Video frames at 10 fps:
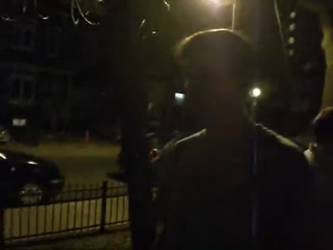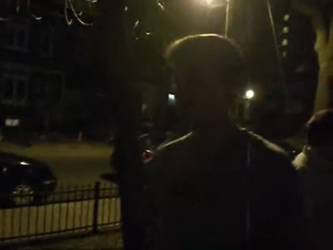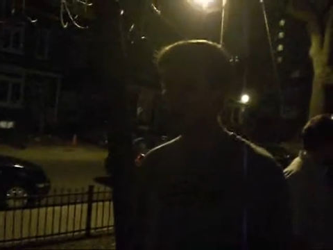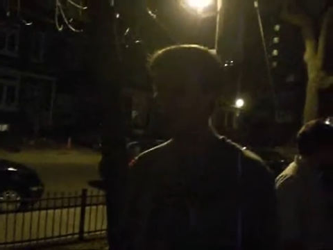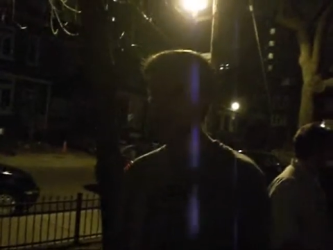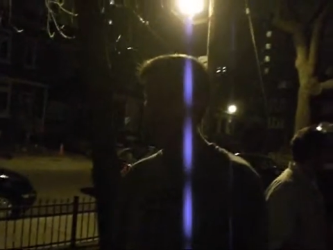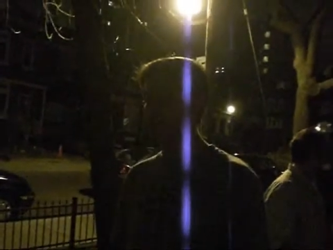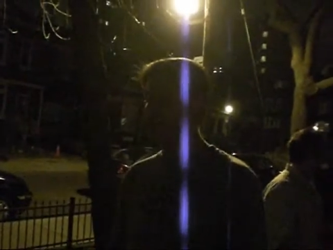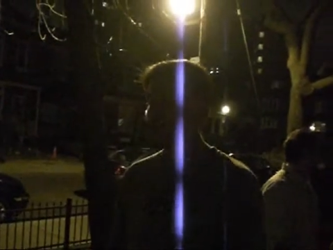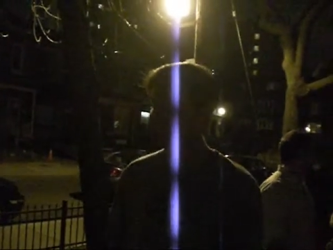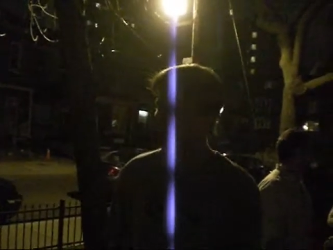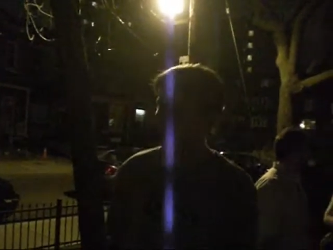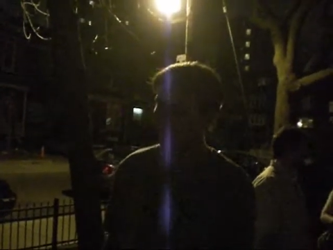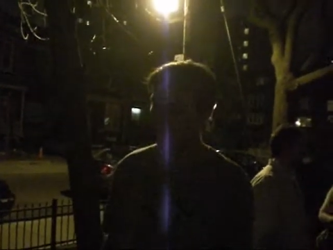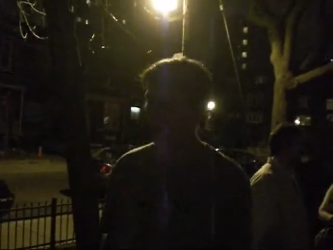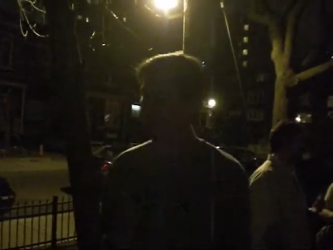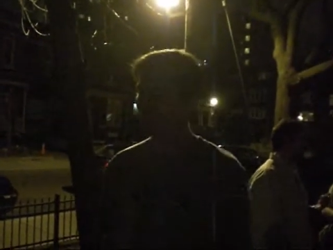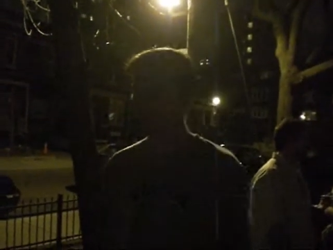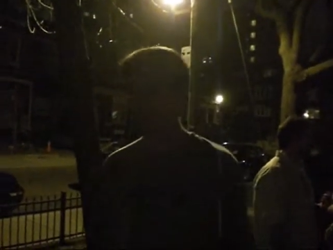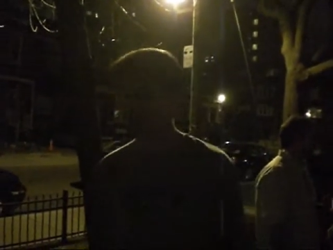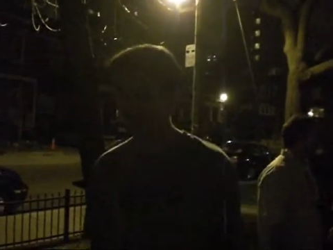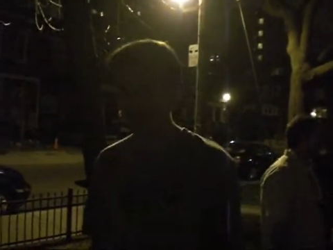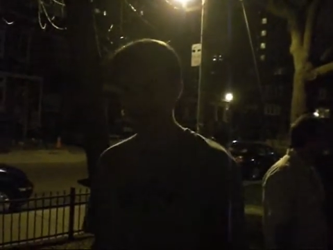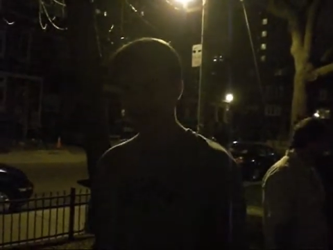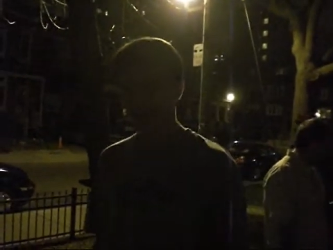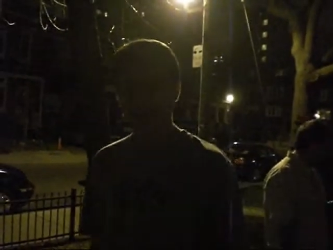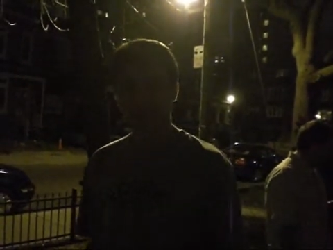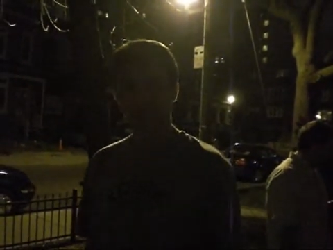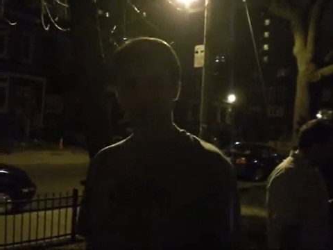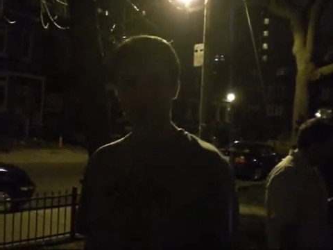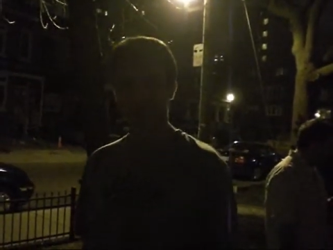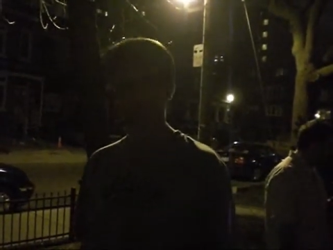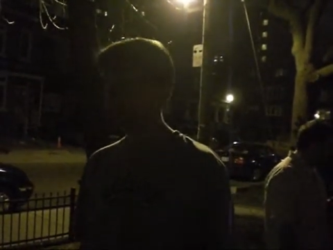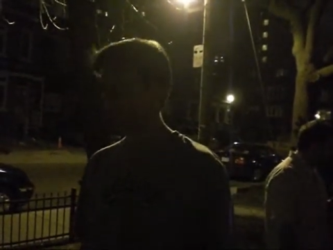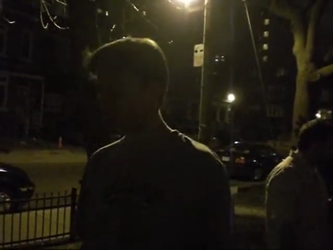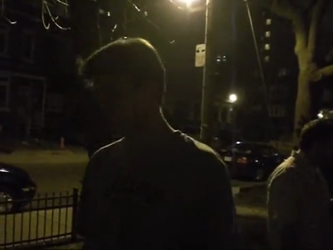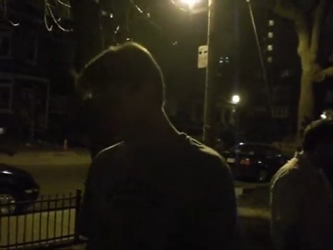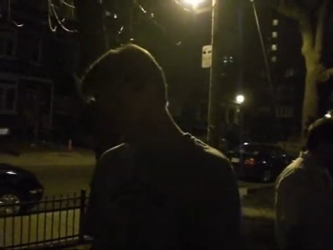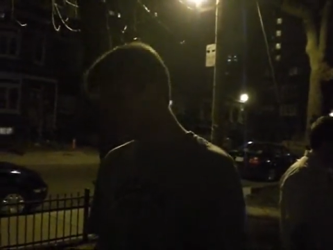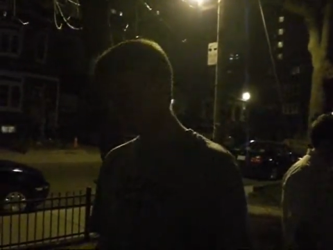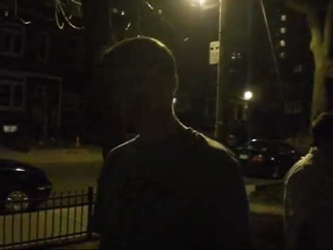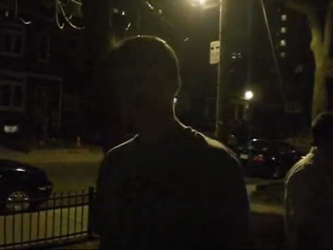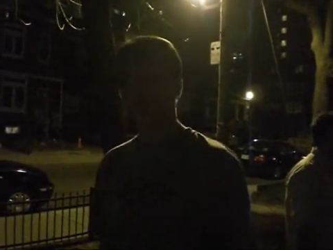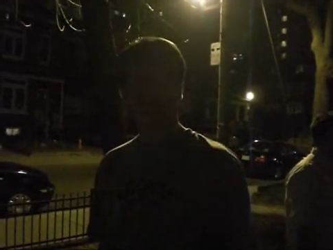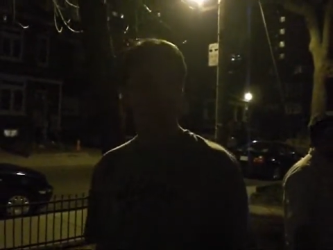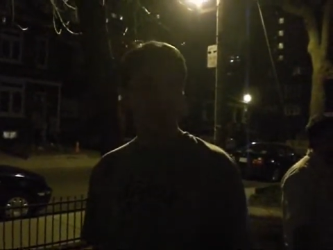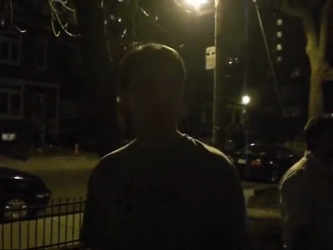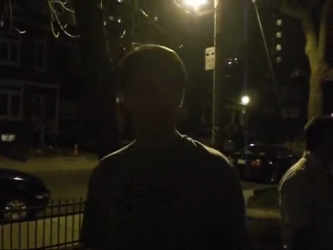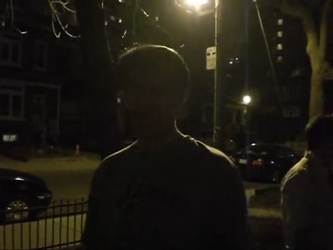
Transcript: Nobody's mouth can be seen.